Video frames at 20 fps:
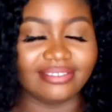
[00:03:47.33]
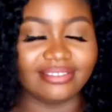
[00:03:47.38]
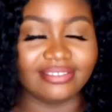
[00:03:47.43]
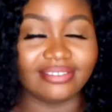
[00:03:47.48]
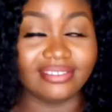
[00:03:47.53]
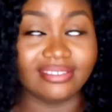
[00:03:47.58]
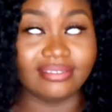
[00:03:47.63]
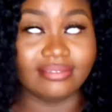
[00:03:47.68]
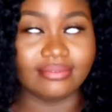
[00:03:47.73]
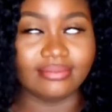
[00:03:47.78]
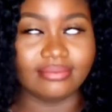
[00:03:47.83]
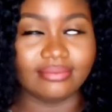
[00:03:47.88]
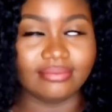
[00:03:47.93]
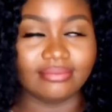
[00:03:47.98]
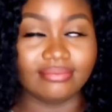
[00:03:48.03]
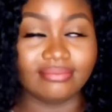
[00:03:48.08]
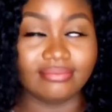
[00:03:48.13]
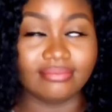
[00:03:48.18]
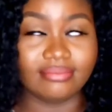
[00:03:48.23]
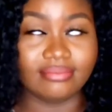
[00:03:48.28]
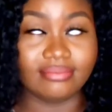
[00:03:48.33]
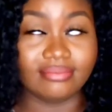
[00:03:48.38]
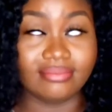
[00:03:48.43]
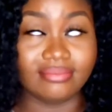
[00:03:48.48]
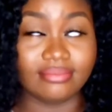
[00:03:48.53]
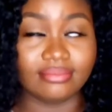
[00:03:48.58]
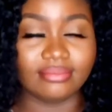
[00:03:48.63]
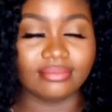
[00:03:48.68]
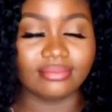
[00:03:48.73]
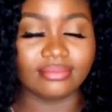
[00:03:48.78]

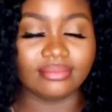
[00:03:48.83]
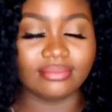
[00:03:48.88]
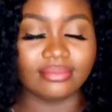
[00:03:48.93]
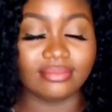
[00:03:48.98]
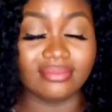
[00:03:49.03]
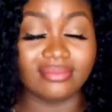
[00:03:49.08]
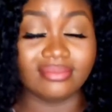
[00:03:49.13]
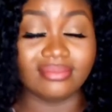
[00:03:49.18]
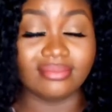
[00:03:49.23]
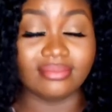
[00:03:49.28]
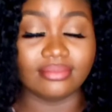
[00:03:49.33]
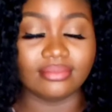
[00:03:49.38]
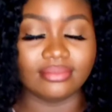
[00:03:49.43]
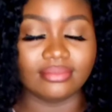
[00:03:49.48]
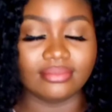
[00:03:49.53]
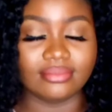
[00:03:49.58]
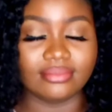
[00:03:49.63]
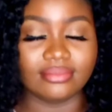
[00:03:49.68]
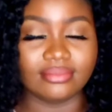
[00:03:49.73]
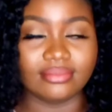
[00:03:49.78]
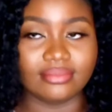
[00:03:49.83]
No one is speaking in this clip.